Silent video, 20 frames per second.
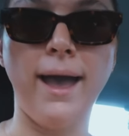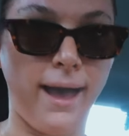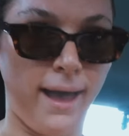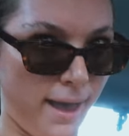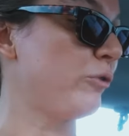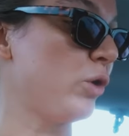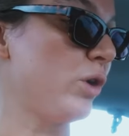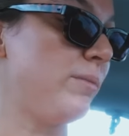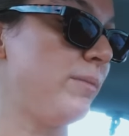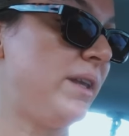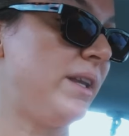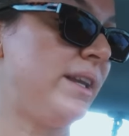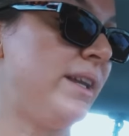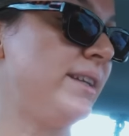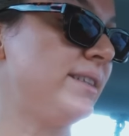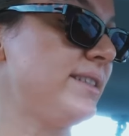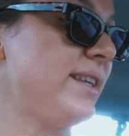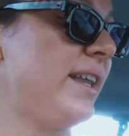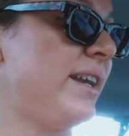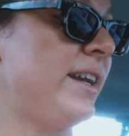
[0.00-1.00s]
40
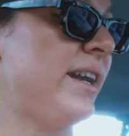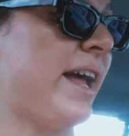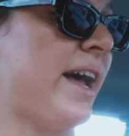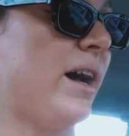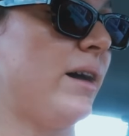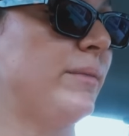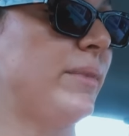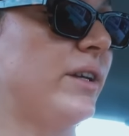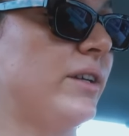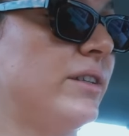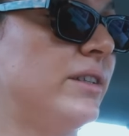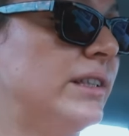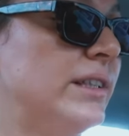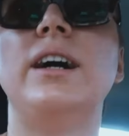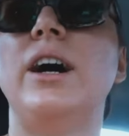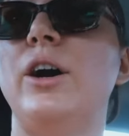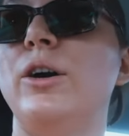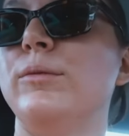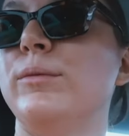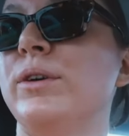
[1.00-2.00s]
minutes in and out because
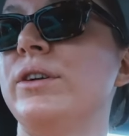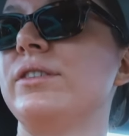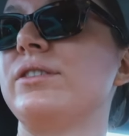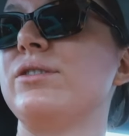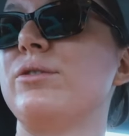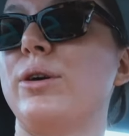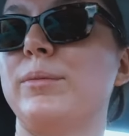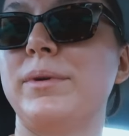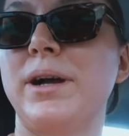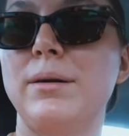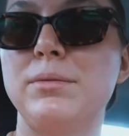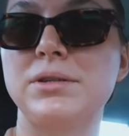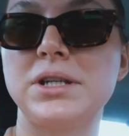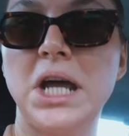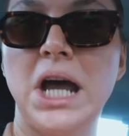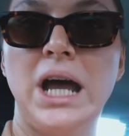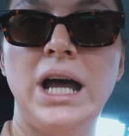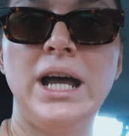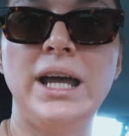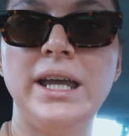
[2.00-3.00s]
I almost threw up a couple
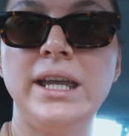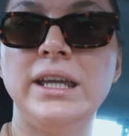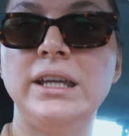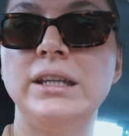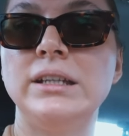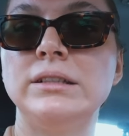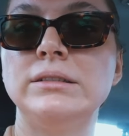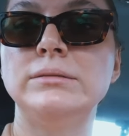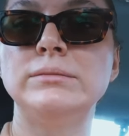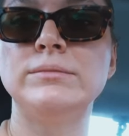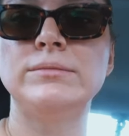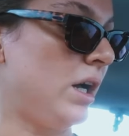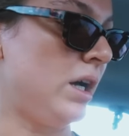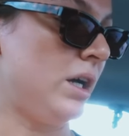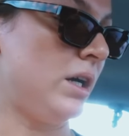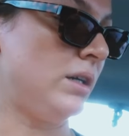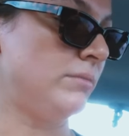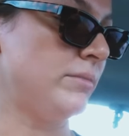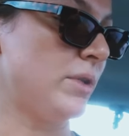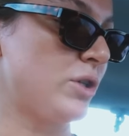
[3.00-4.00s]

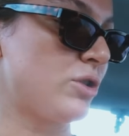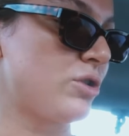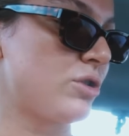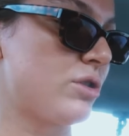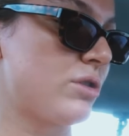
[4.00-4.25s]
times.